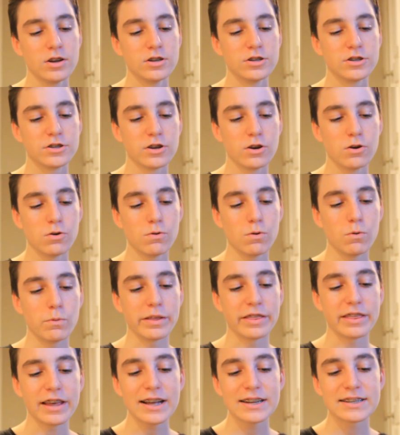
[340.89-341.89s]
So,
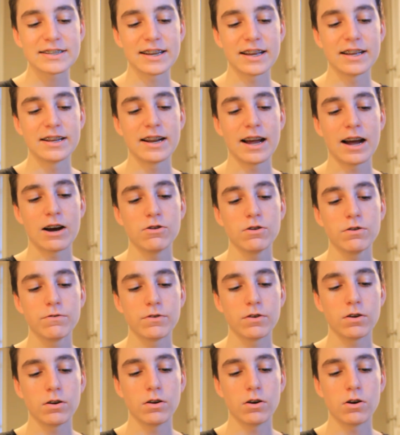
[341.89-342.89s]
with that said, out
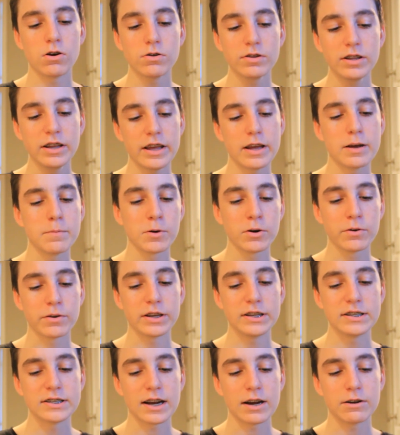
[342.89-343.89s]
of all the MREs,